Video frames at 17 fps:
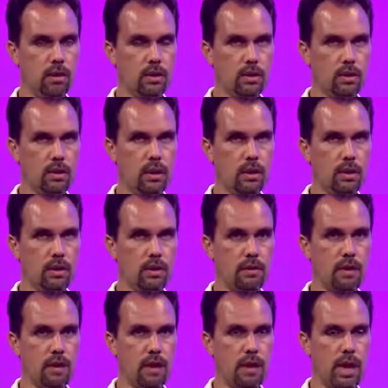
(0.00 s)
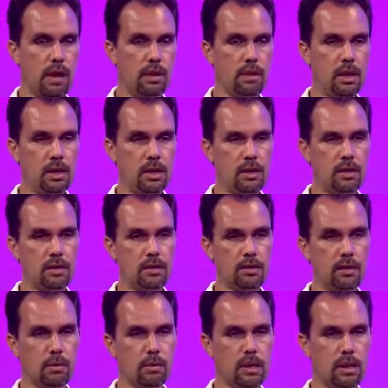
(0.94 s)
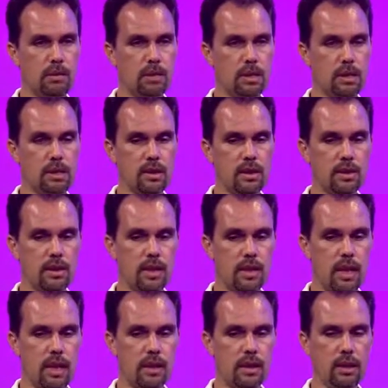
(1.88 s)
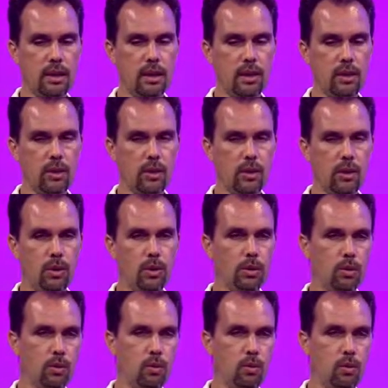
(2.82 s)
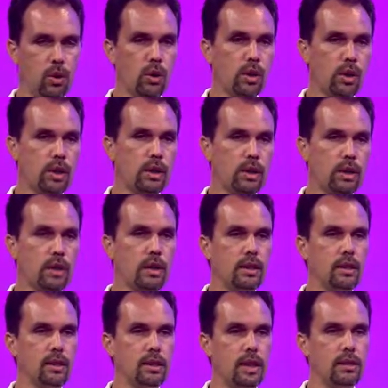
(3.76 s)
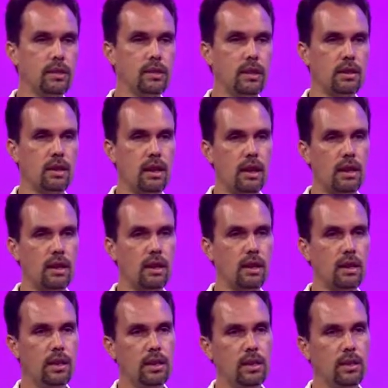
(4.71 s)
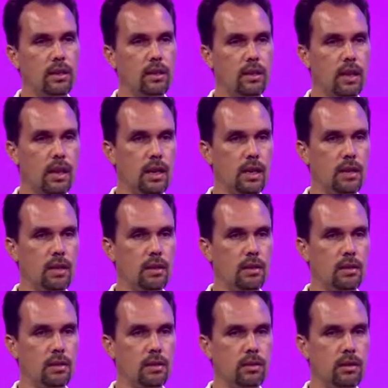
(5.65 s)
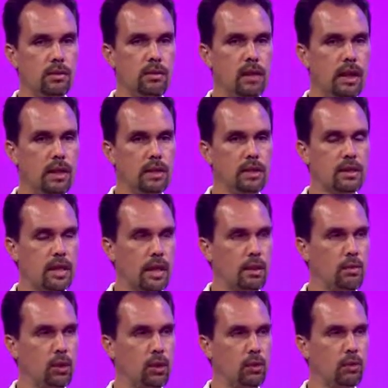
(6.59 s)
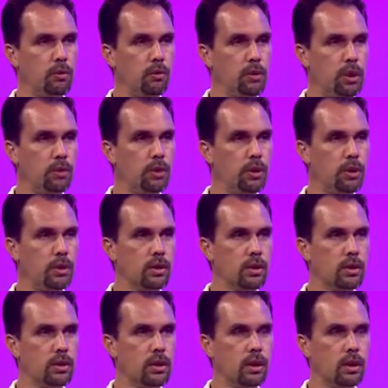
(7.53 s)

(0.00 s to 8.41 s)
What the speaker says: descendants of the inhabitants from 1778, those work in the sense that they define the same group of people.